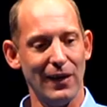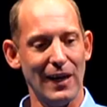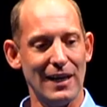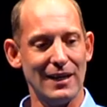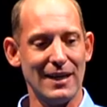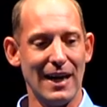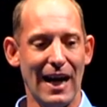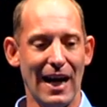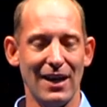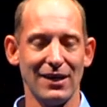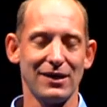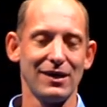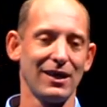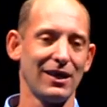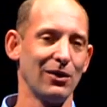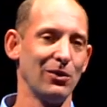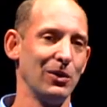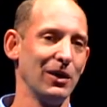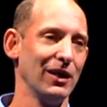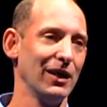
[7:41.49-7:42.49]

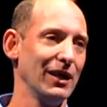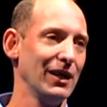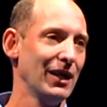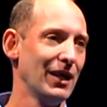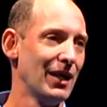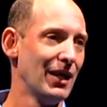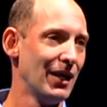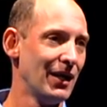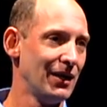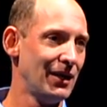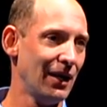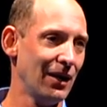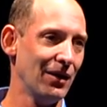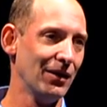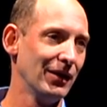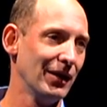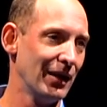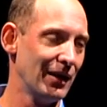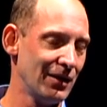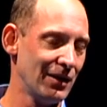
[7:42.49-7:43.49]
fantastic and really
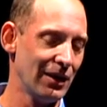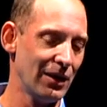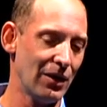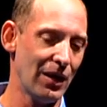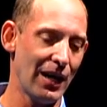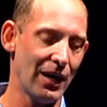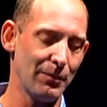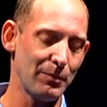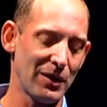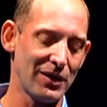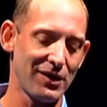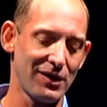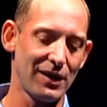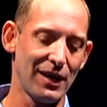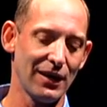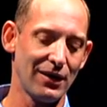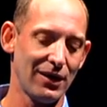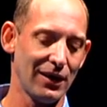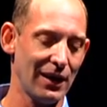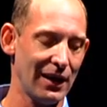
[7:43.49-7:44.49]
help us
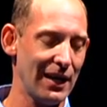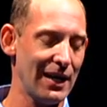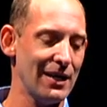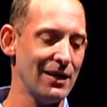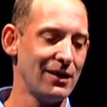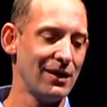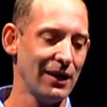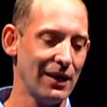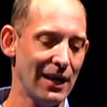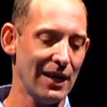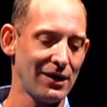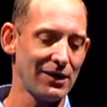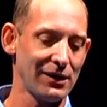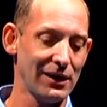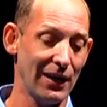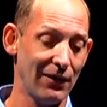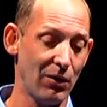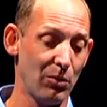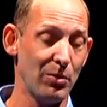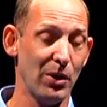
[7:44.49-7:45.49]
get to the next
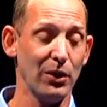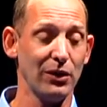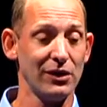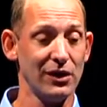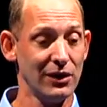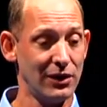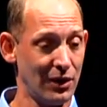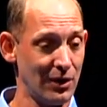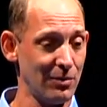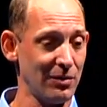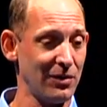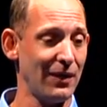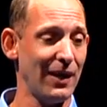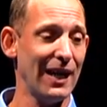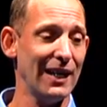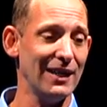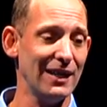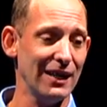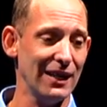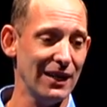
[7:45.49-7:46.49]
level, both in terms of
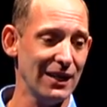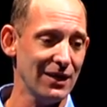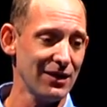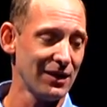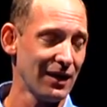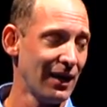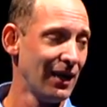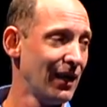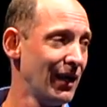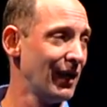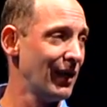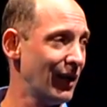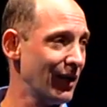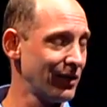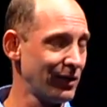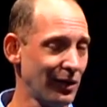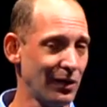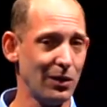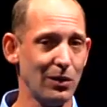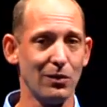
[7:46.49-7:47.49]
ideas and
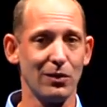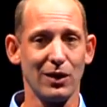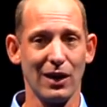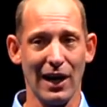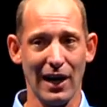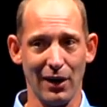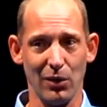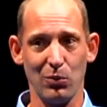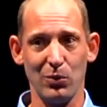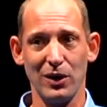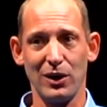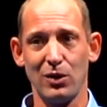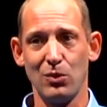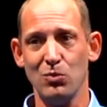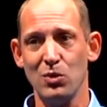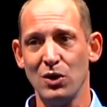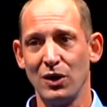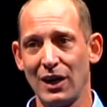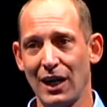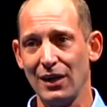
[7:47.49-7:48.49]
also how do we
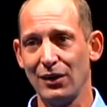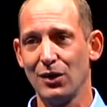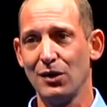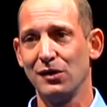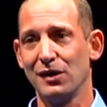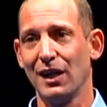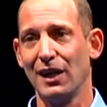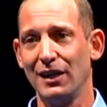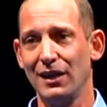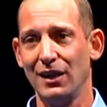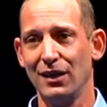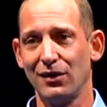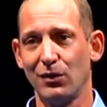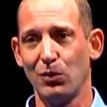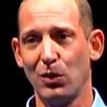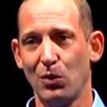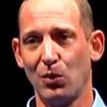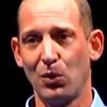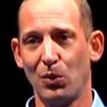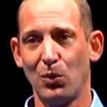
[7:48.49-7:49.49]
communicate those ideas
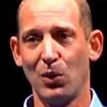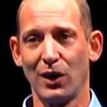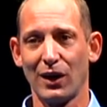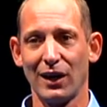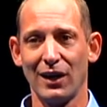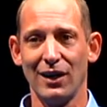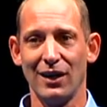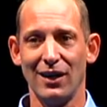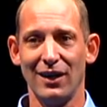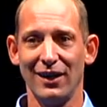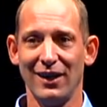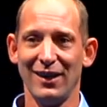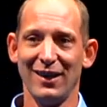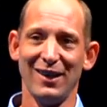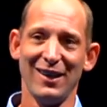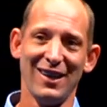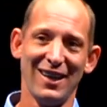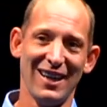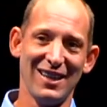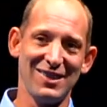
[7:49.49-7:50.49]
of what we're working on.
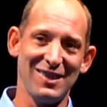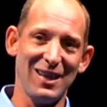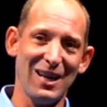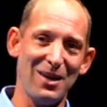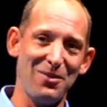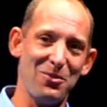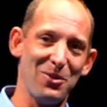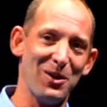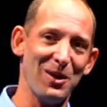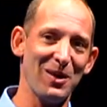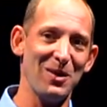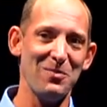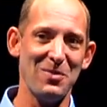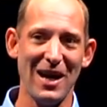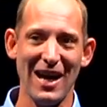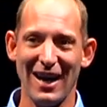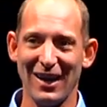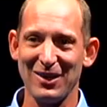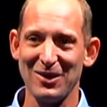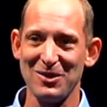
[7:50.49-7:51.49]
I see Edward in the
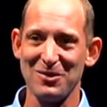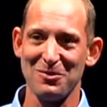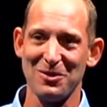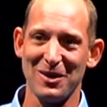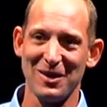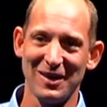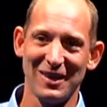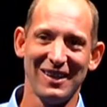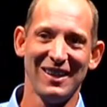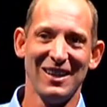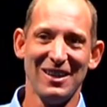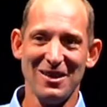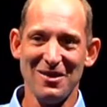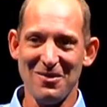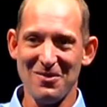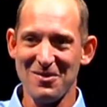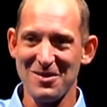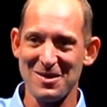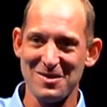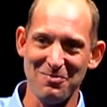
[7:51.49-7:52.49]
back, who's one of the
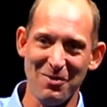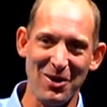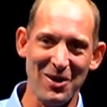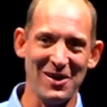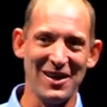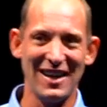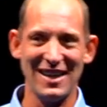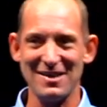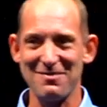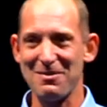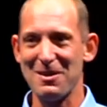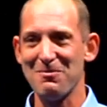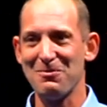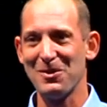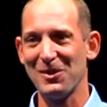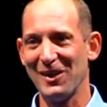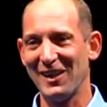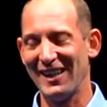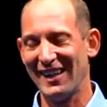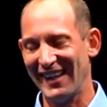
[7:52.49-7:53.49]
smart, nice
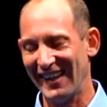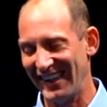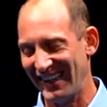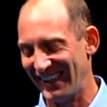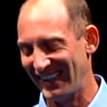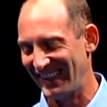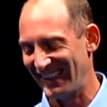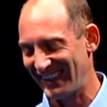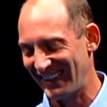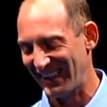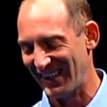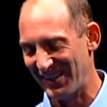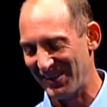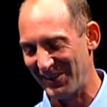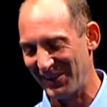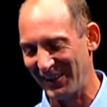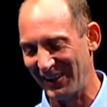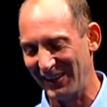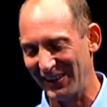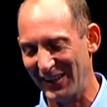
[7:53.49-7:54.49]
people that I
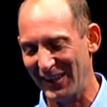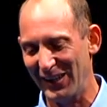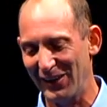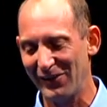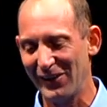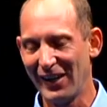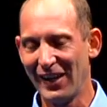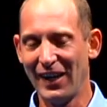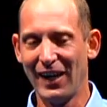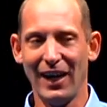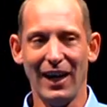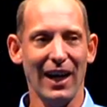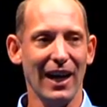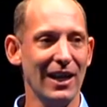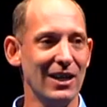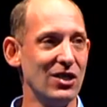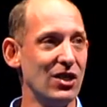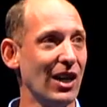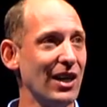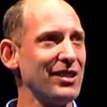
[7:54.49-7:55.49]
really love,
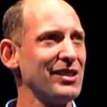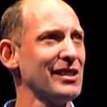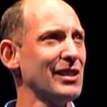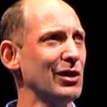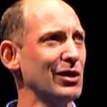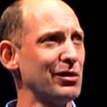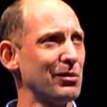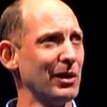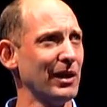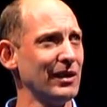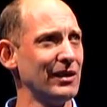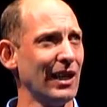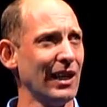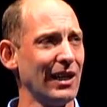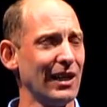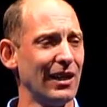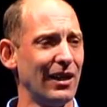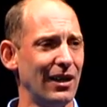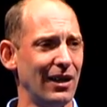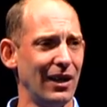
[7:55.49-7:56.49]
and Justin, who's really
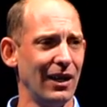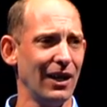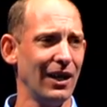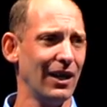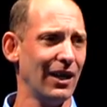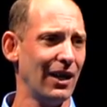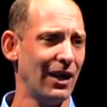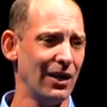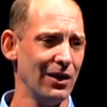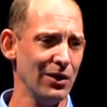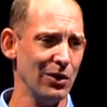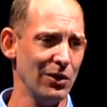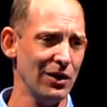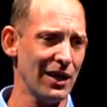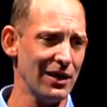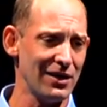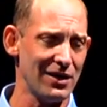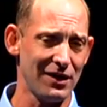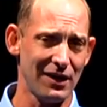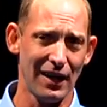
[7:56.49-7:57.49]
taken our
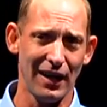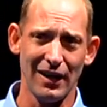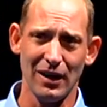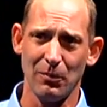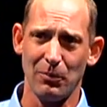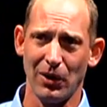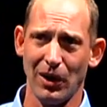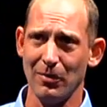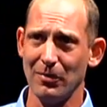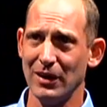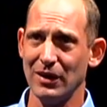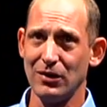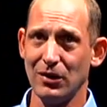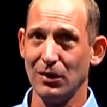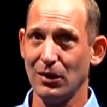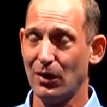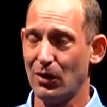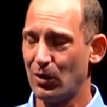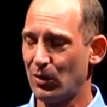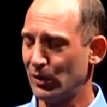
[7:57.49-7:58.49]
new design department
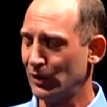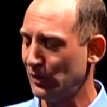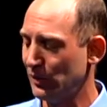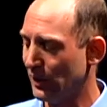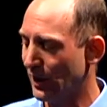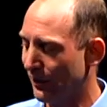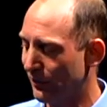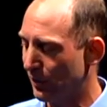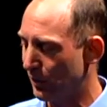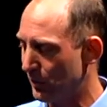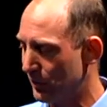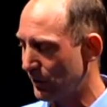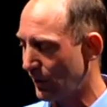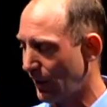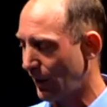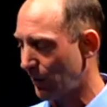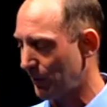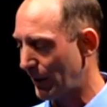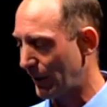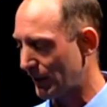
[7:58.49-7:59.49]
to a whole new level. We'll
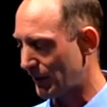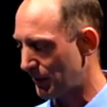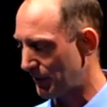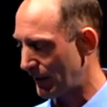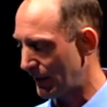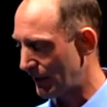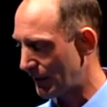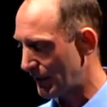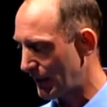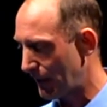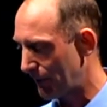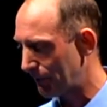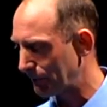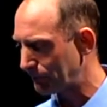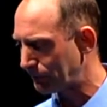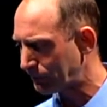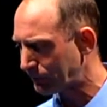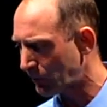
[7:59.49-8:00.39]
talk about some of that stuff.